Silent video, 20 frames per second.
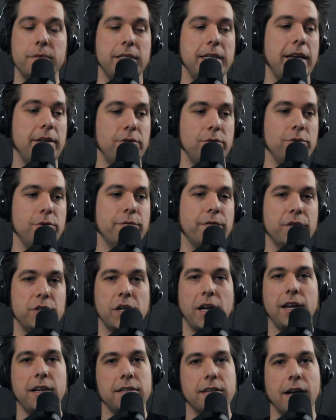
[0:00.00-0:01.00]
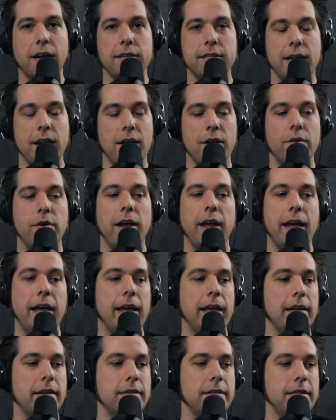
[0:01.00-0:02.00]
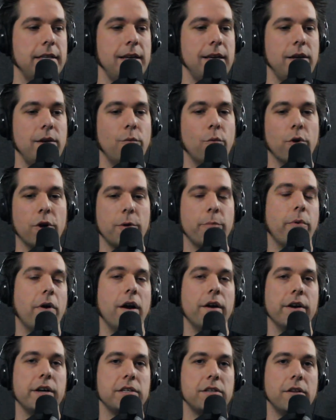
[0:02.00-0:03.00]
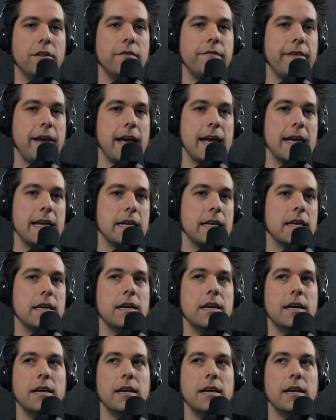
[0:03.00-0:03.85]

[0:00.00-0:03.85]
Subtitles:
Stay tuned for Johnny's Lockdown and the work progress on the van,